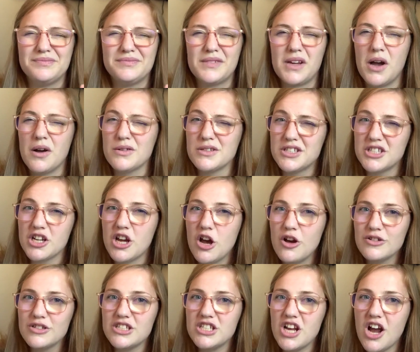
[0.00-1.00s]
Coast to
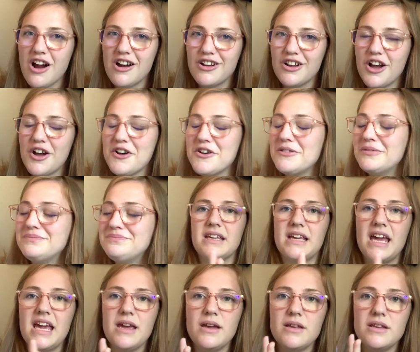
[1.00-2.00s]
Coast Yarn Co.
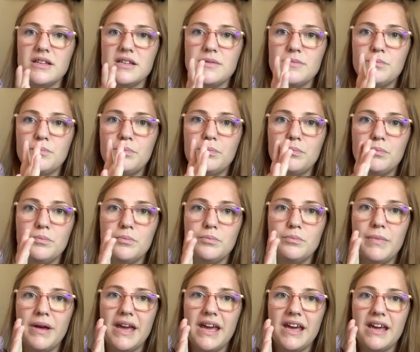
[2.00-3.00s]
Kate
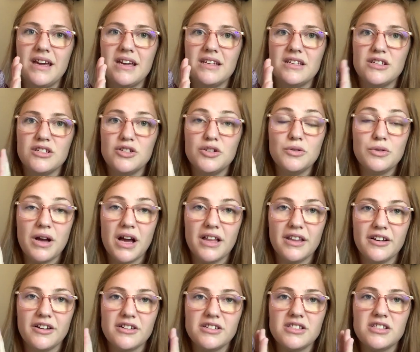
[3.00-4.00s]
made two
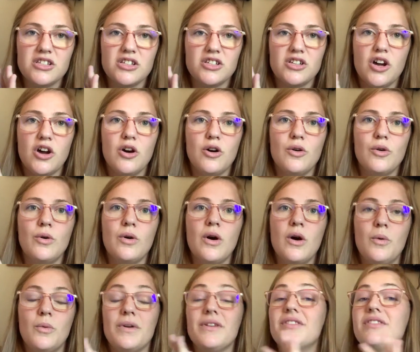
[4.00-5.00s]
colors to go
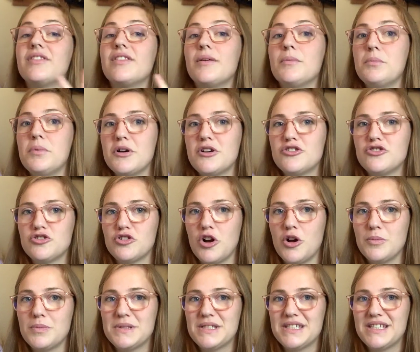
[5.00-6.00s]
with the book
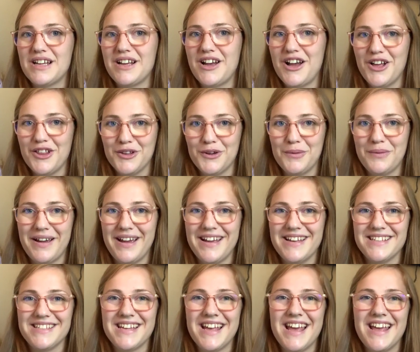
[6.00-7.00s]
tropes
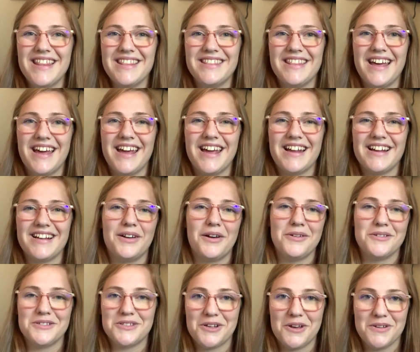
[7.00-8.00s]
colorways that
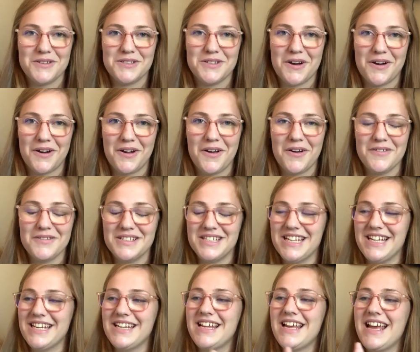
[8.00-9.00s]
Coast to Coast Yarn Co.
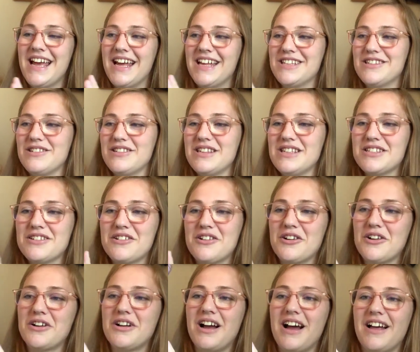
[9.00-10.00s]
did. And so these are
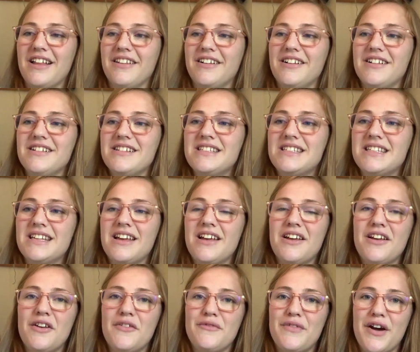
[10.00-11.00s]
her colors
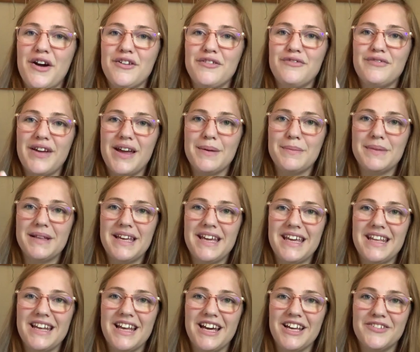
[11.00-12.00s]
Found Family
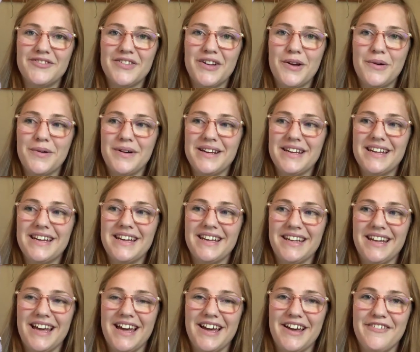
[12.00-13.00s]
and Unrequited
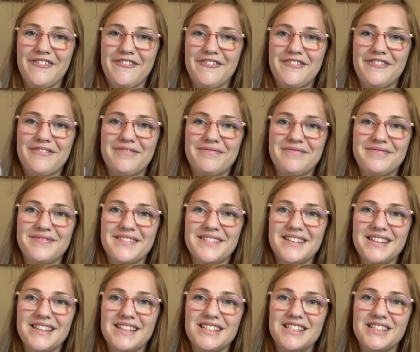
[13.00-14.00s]
Love.
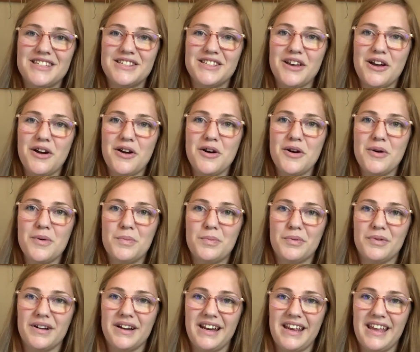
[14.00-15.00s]
So
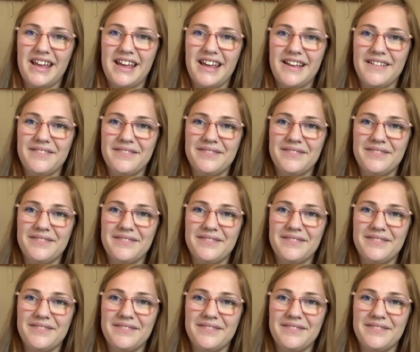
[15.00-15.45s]
pretty.